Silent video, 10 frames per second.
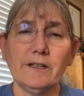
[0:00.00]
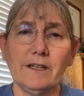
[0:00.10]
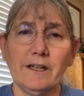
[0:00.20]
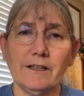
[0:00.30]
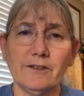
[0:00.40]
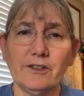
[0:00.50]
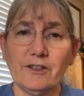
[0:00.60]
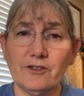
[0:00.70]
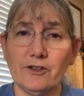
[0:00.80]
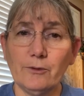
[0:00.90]
and the
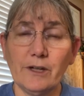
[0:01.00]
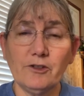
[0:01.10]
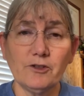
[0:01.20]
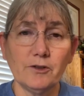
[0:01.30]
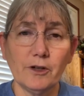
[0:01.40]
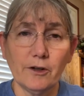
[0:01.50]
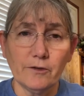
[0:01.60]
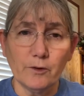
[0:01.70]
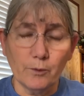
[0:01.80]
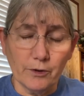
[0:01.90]
continuation of
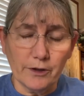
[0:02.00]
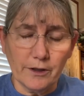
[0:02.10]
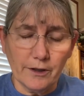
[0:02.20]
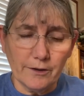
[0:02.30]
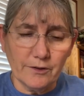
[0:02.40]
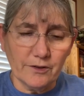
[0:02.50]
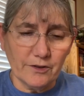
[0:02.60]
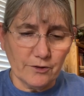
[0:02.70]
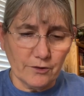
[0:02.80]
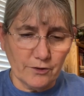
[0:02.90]
the work of the
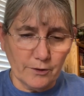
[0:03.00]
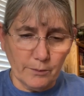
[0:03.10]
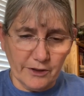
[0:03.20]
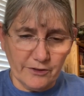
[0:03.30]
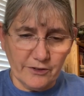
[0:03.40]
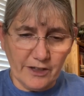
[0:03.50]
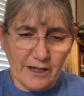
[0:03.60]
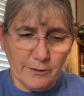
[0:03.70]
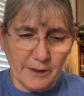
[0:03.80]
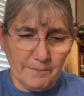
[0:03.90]
Sisters of the Blessed
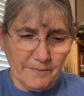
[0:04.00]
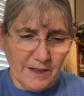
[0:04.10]
Sacrament.